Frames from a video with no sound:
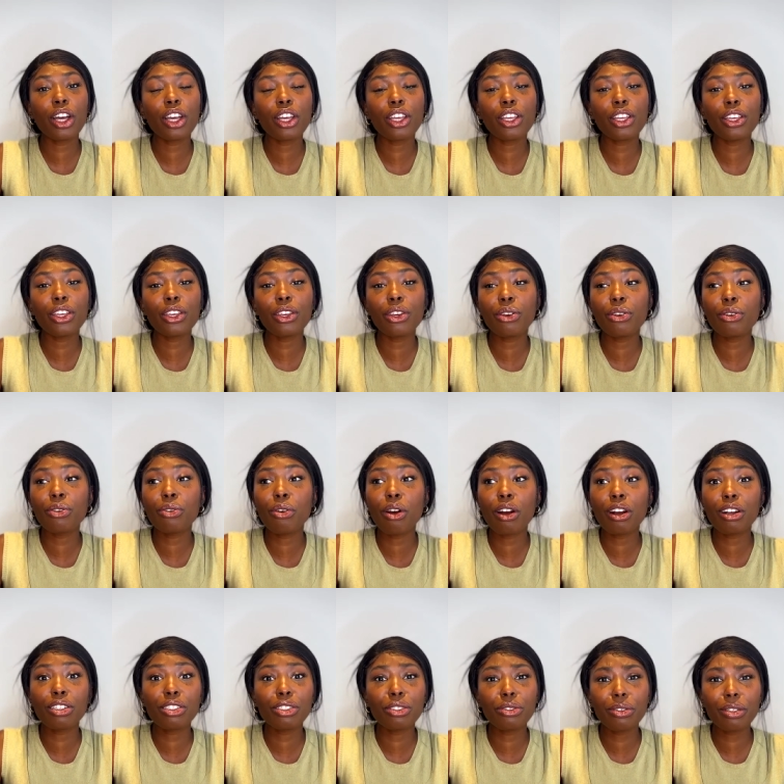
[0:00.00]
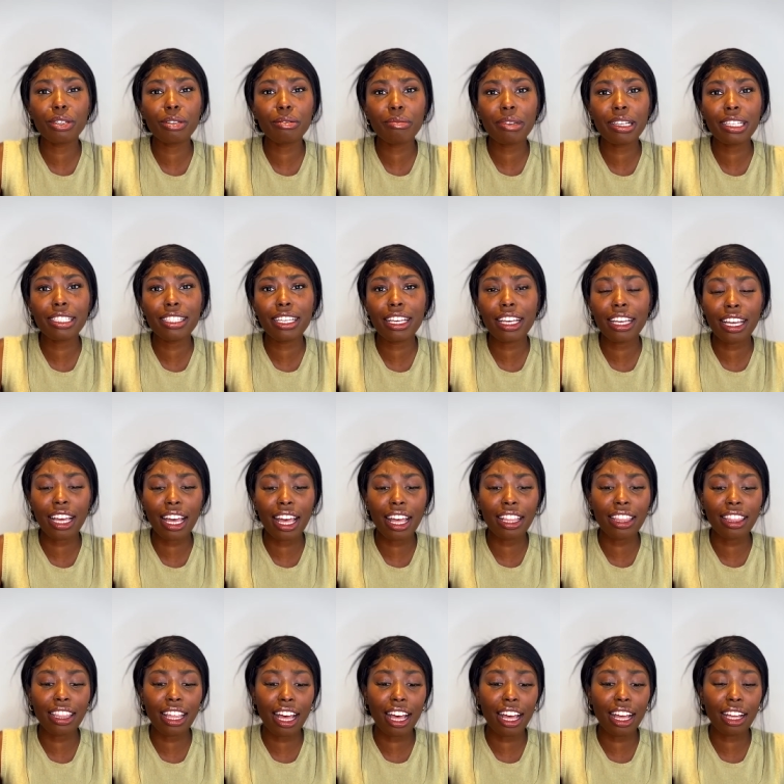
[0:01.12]
you are doing amazing and
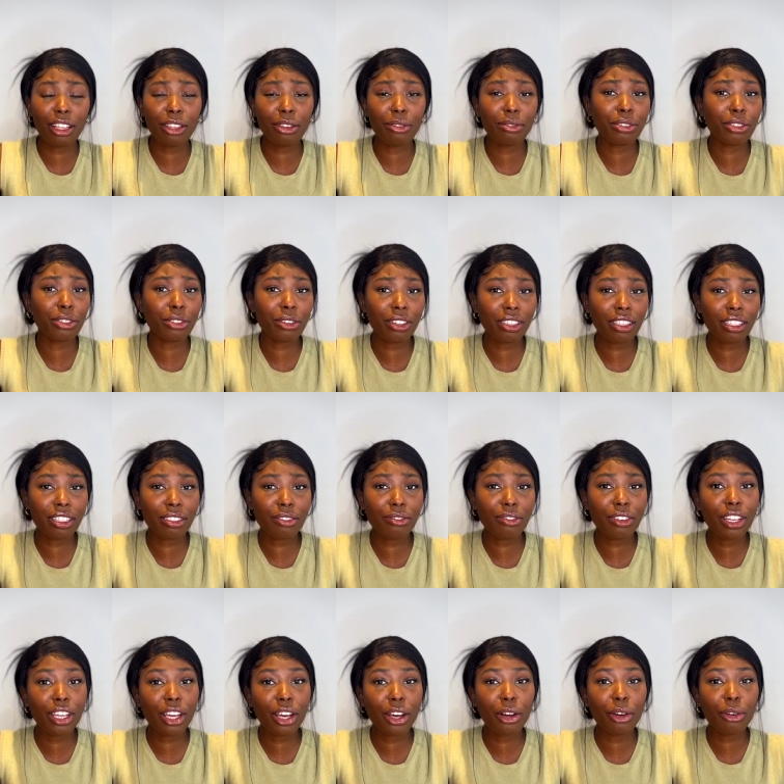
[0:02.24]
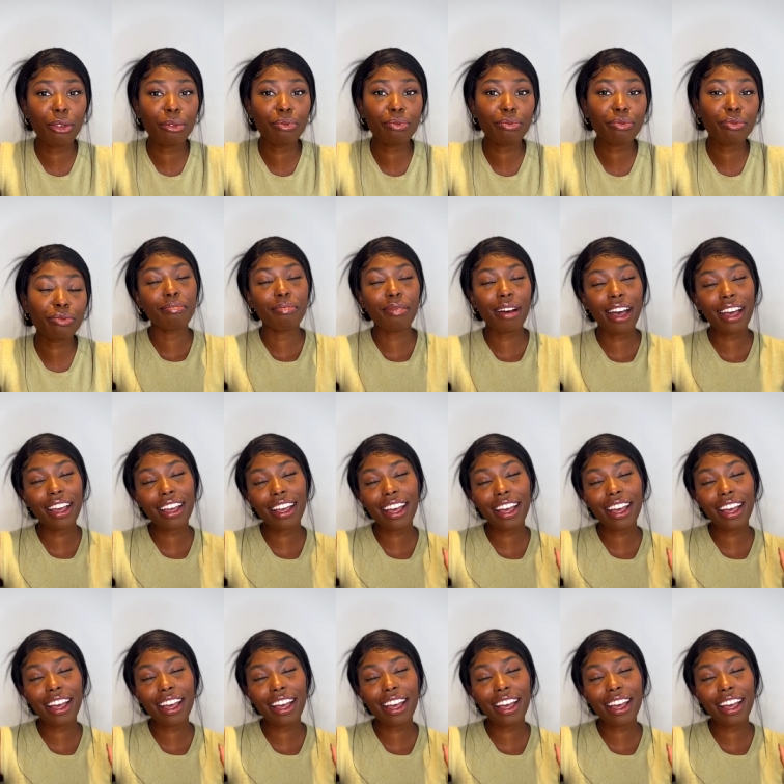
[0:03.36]
that you enjoyed this video. Bye